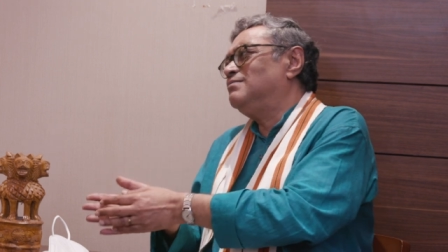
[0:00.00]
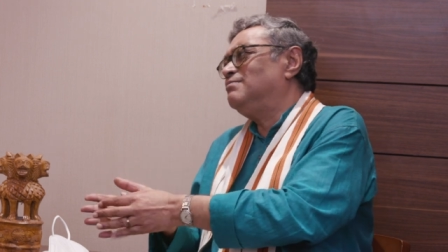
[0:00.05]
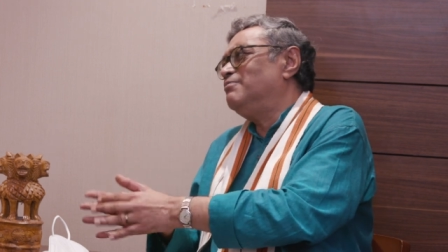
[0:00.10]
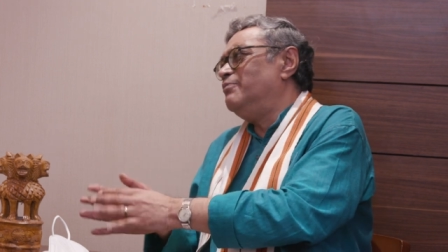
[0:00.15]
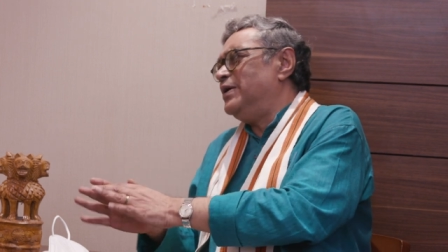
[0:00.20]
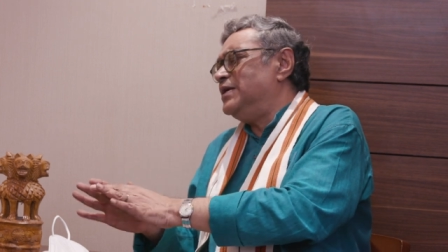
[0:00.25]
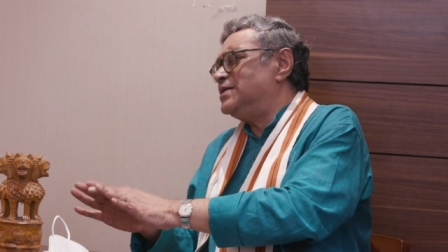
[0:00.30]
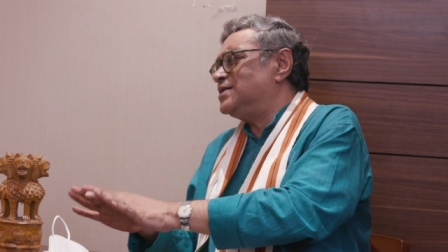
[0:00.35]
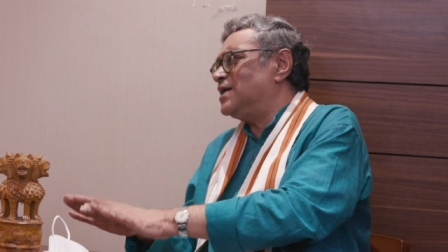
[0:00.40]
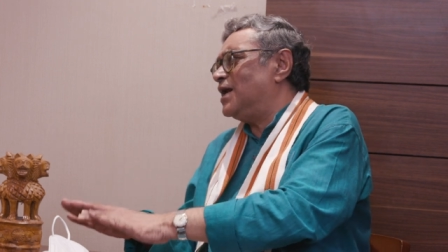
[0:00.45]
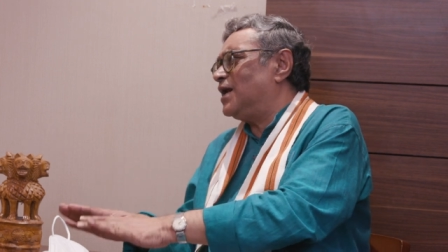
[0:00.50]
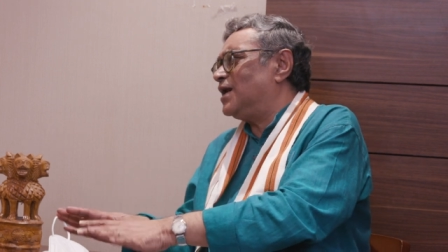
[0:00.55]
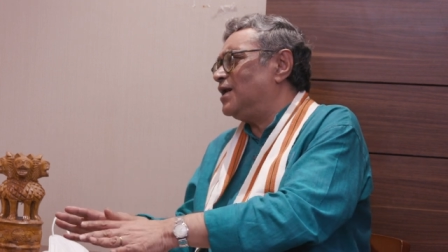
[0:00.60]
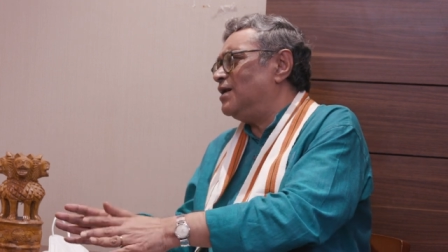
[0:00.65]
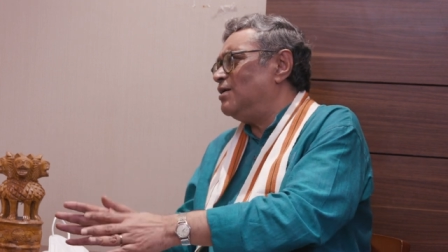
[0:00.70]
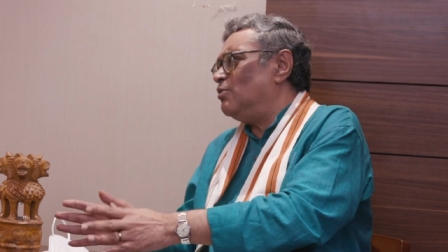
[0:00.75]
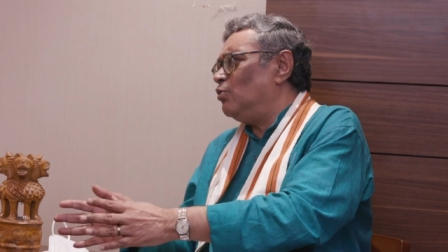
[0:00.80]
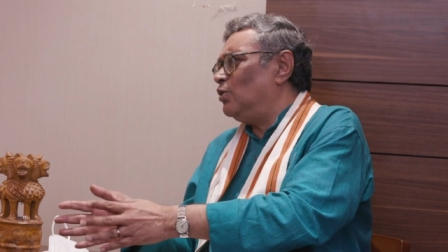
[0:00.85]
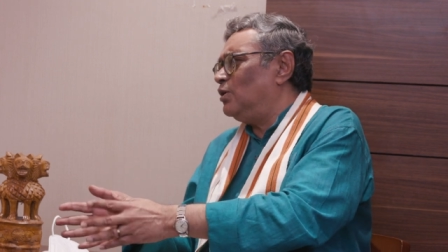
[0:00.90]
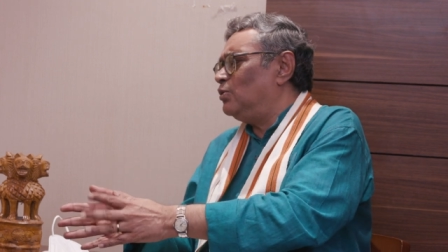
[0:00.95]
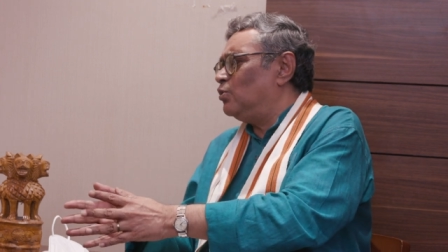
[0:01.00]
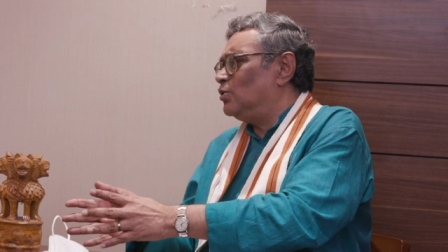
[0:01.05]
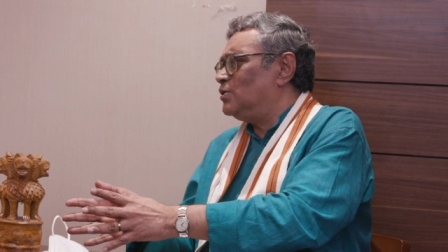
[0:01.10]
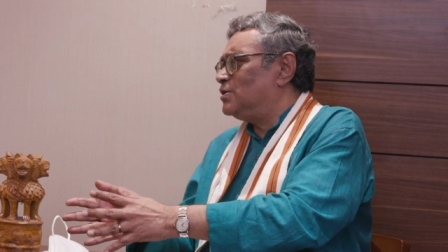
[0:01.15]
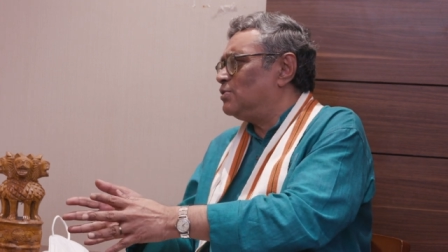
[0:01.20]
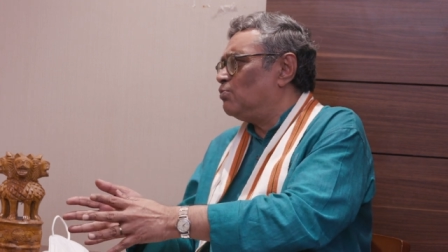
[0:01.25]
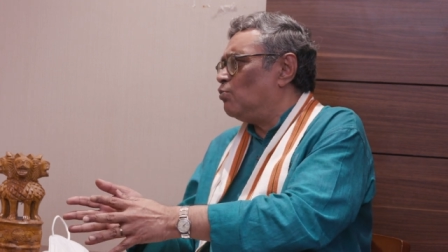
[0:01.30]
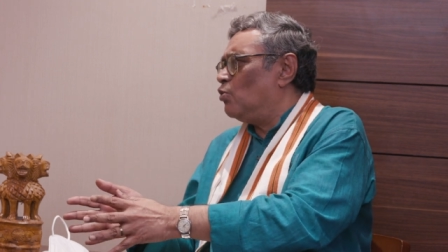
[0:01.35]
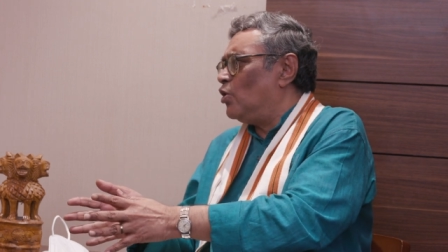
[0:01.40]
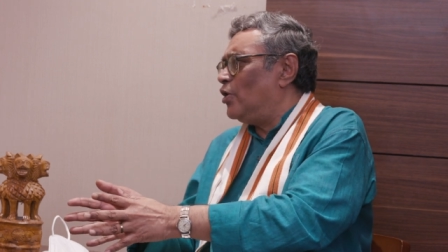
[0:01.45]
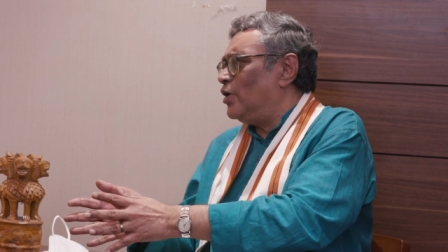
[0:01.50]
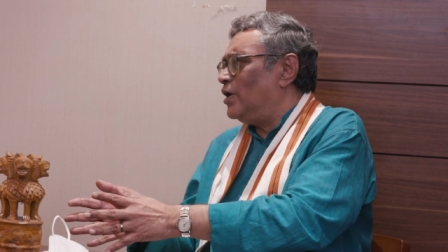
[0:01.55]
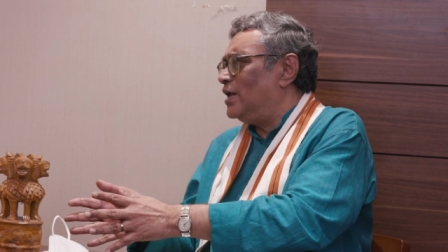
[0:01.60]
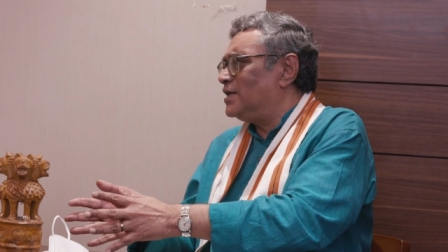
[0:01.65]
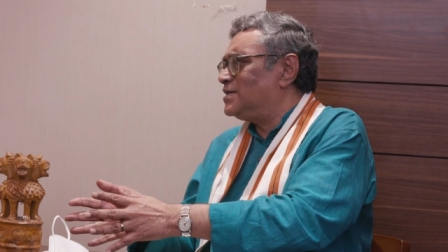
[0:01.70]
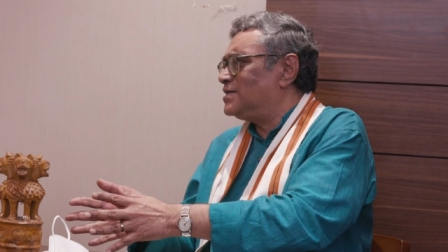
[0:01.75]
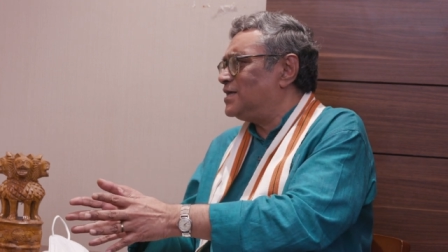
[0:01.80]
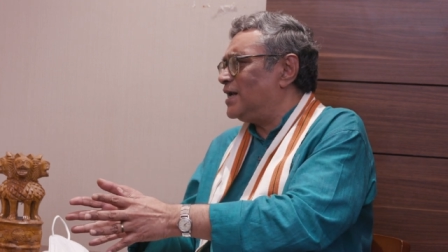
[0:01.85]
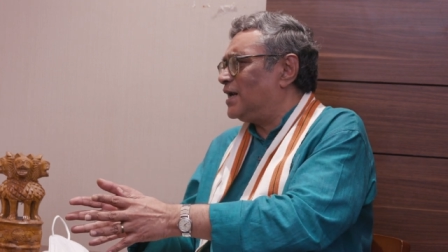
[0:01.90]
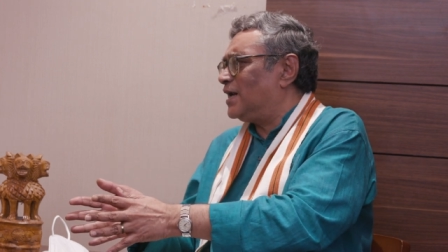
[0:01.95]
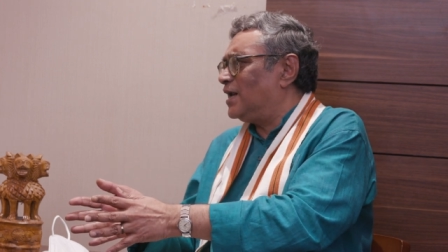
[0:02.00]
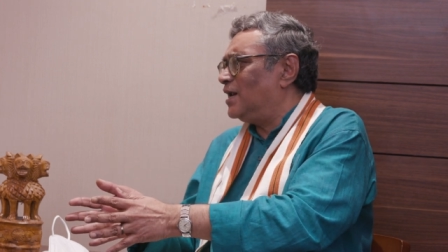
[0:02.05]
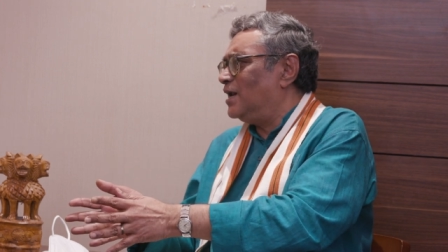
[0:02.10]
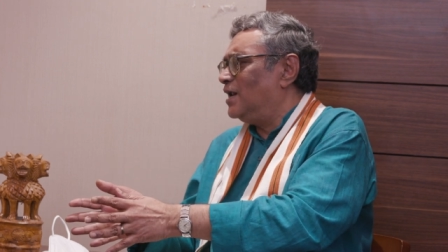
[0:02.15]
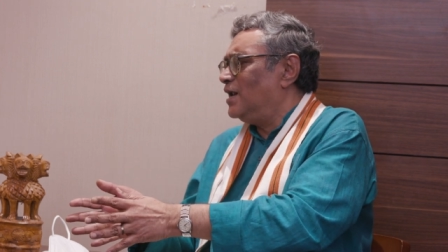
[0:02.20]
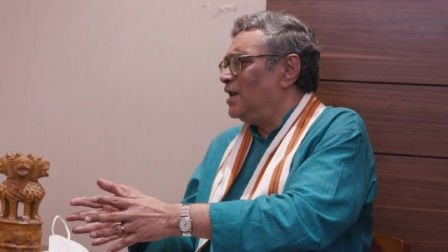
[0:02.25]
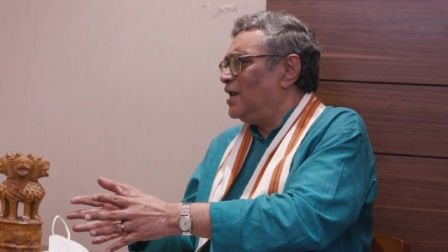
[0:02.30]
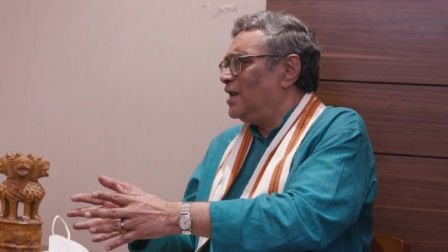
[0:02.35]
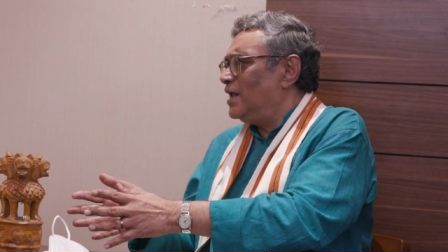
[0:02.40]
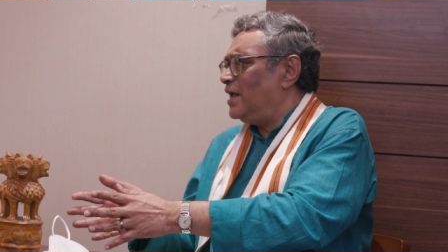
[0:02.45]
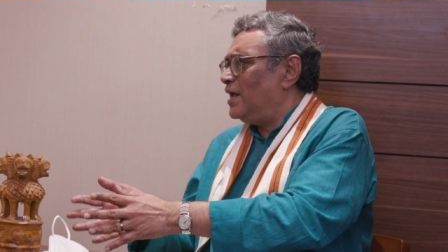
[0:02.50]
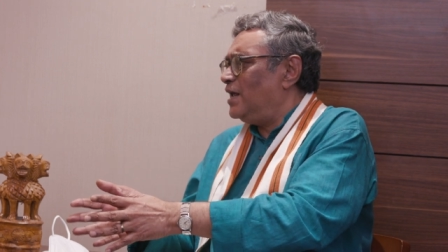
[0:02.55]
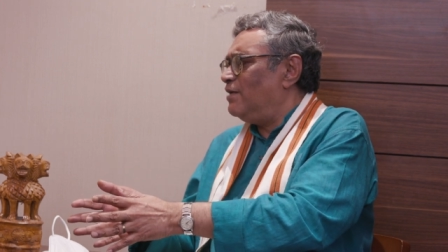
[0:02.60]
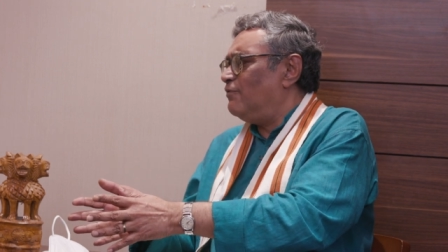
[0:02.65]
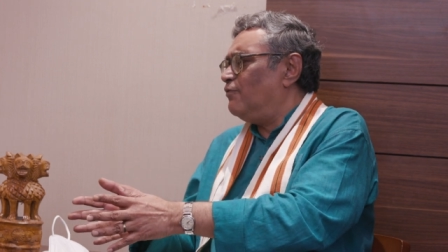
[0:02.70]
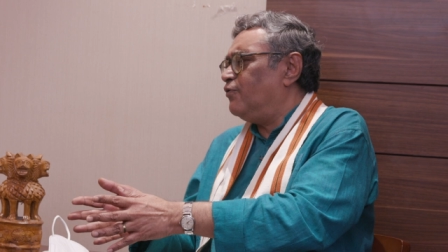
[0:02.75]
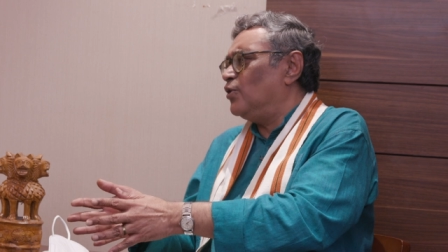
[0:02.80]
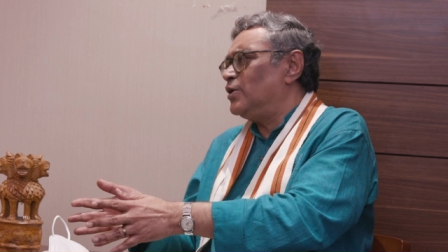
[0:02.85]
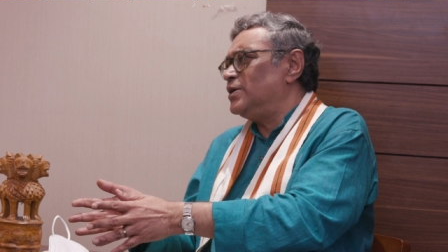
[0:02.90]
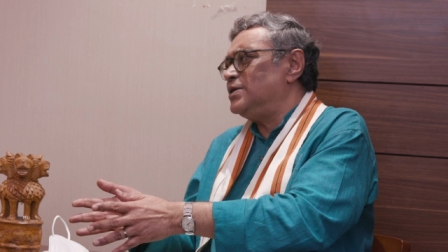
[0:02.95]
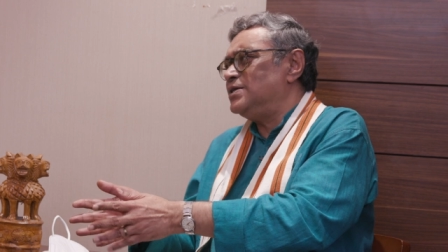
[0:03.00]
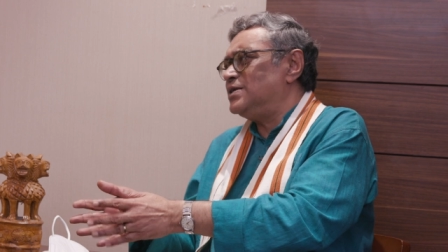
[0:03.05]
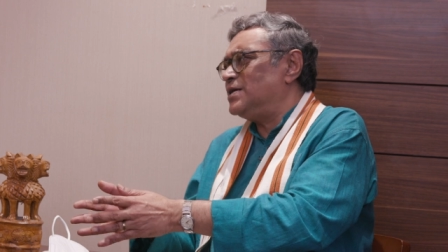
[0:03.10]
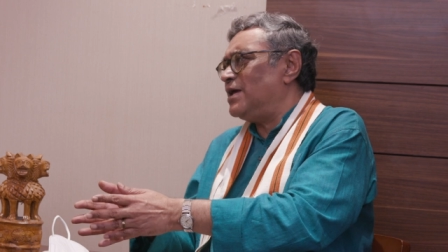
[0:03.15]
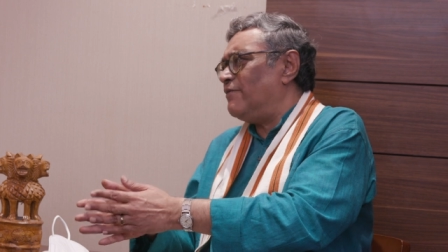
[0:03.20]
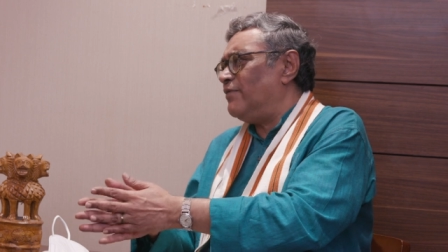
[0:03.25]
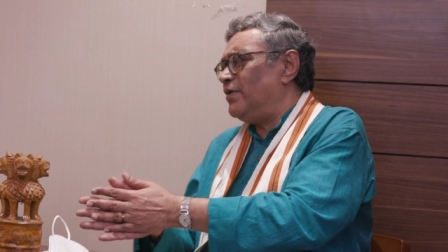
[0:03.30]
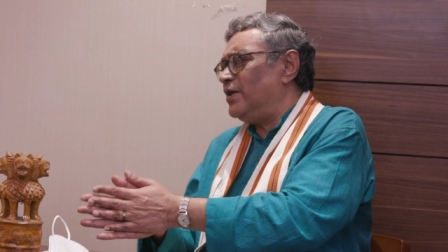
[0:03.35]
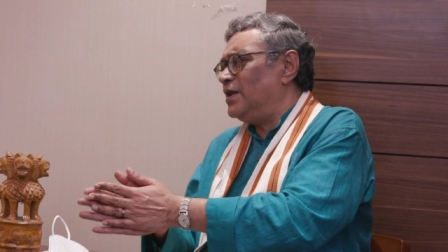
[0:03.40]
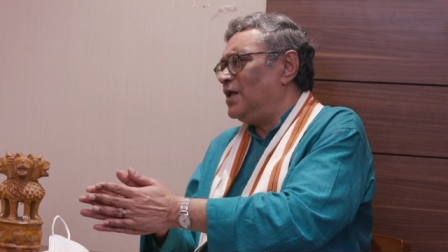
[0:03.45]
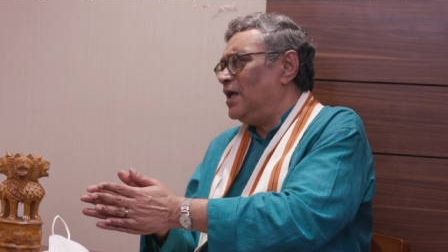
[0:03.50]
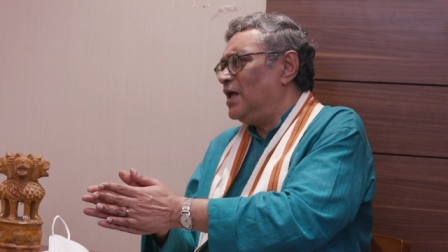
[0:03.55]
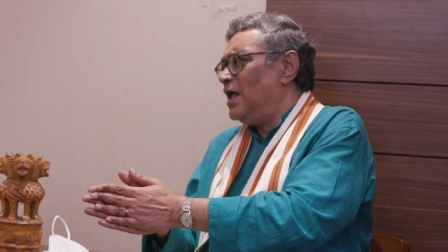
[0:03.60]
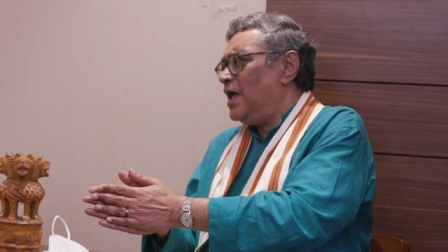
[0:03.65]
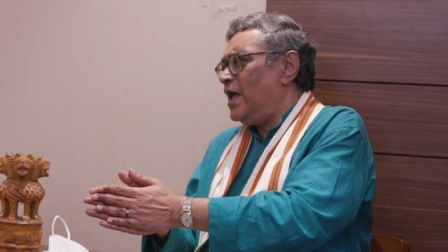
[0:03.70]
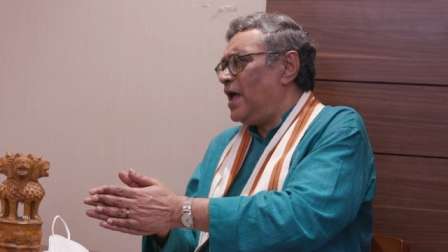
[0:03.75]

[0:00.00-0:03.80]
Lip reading: be settled, would more or less settle in 47.